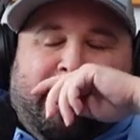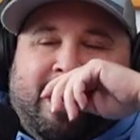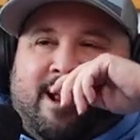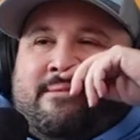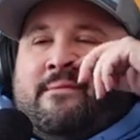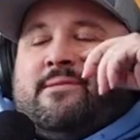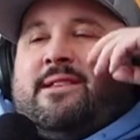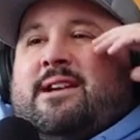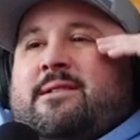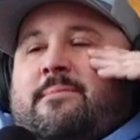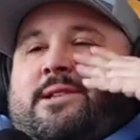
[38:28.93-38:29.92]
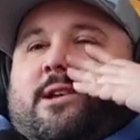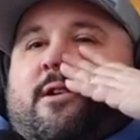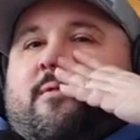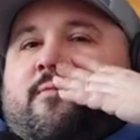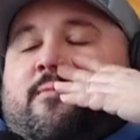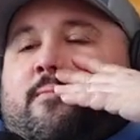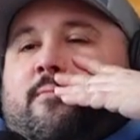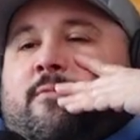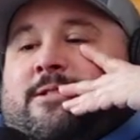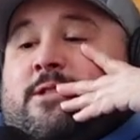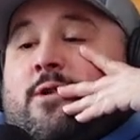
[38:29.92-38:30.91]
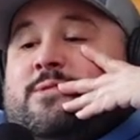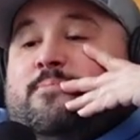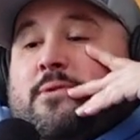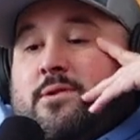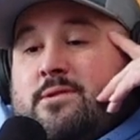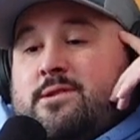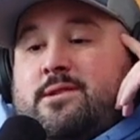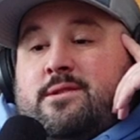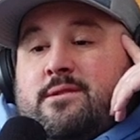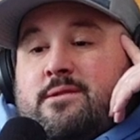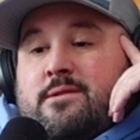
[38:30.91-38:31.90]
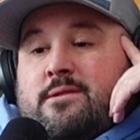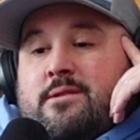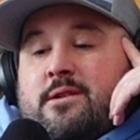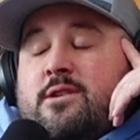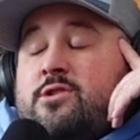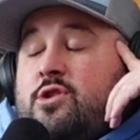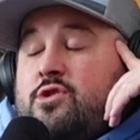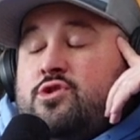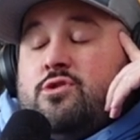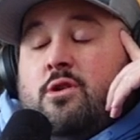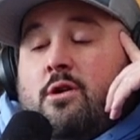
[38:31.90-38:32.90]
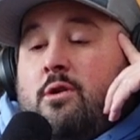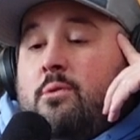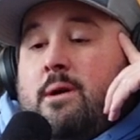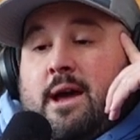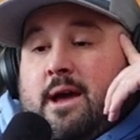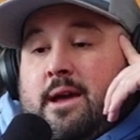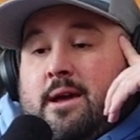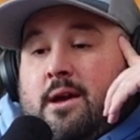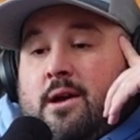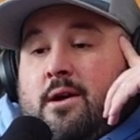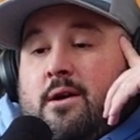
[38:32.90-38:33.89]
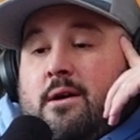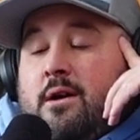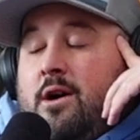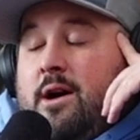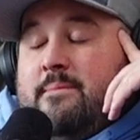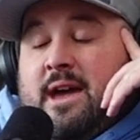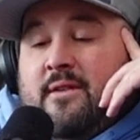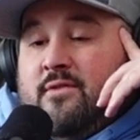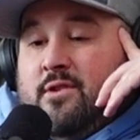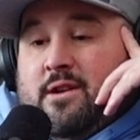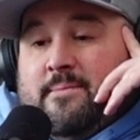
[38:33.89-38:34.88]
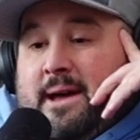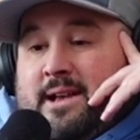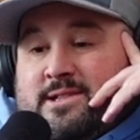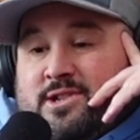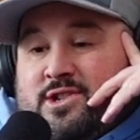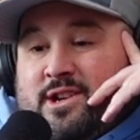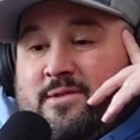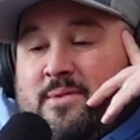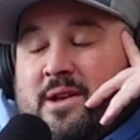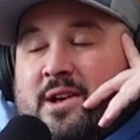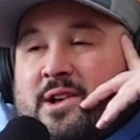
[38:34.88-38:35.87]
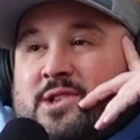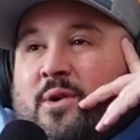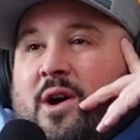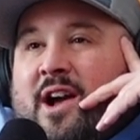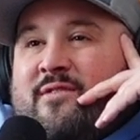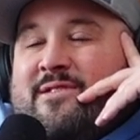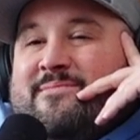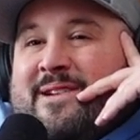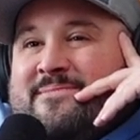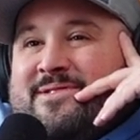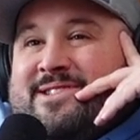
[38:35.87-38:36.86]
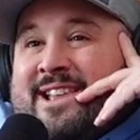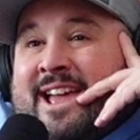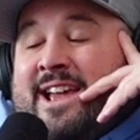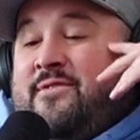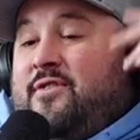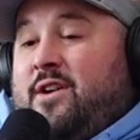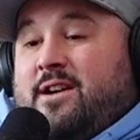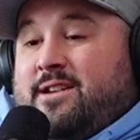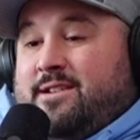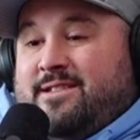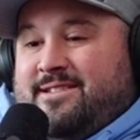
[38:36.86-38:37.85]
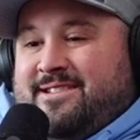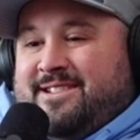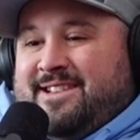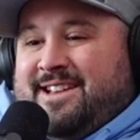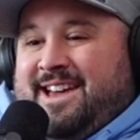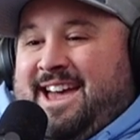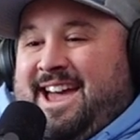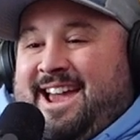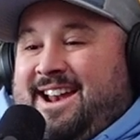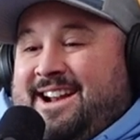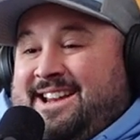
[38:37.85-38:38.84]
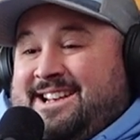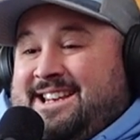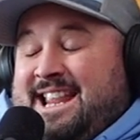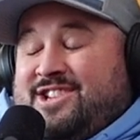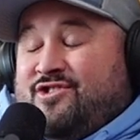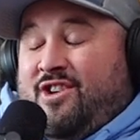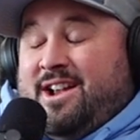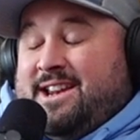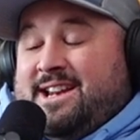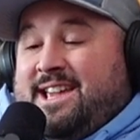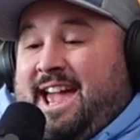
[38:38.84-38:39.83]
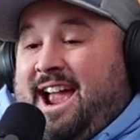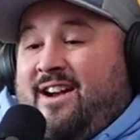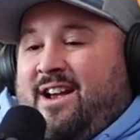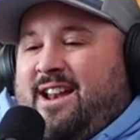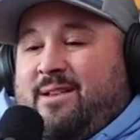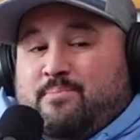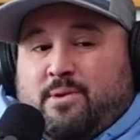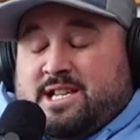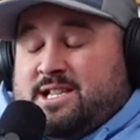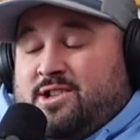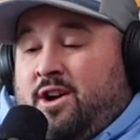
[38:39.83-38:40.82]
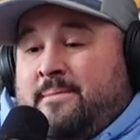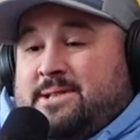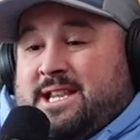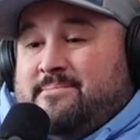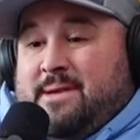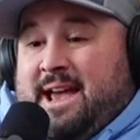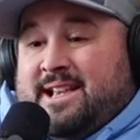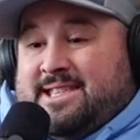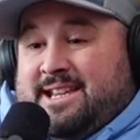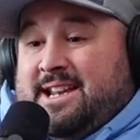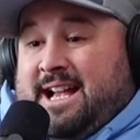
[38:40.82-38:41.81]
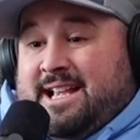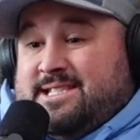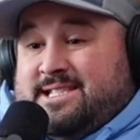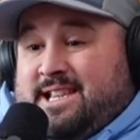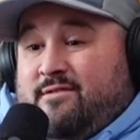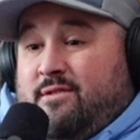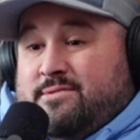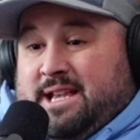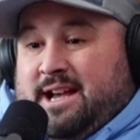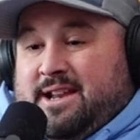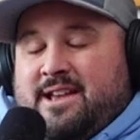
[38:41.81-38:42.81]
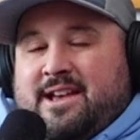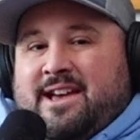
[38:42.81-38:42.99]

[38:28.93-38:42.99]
And I remember thinking to myself, with those books, there's no way I'm ever going to pass this year. So I remember saying, fuck it. And I didn't care. And a bunch of assignments I didn't pass in. I got zeros on.